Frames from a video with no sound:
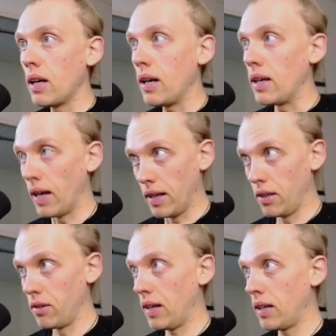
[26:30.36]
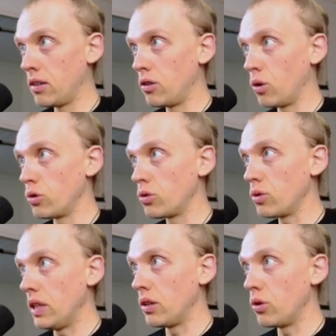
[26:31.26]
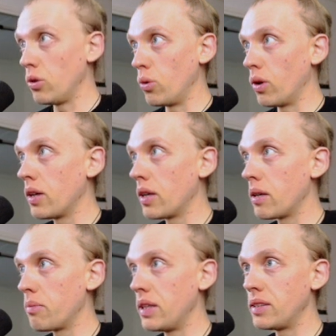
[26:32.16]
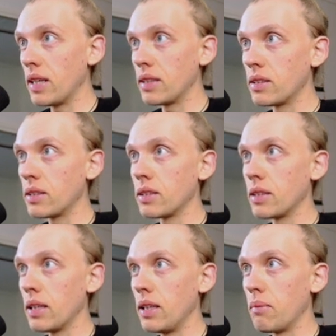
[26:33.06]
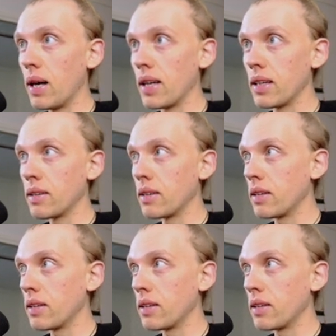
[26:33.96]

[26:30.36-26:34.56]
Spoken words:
I added those EQ presets in my